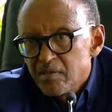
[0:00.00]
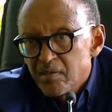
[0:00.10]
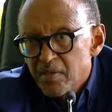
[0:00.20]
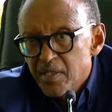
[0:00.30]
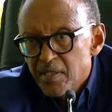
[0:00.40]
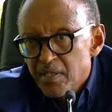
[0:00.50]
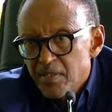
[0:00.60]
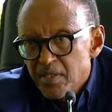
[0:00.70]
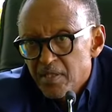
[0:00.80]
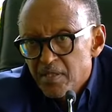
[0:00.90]
to a great
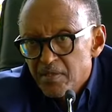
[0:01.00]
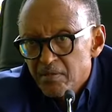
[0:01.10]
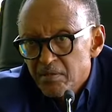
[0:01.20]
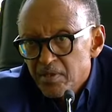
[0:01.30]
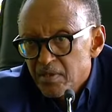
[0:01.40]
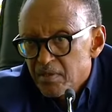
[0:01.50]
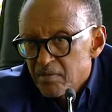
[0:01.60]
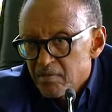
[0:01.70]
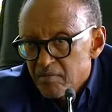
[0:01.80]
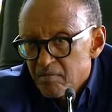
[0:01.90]
extent,
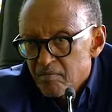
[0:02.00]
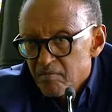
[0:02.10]
we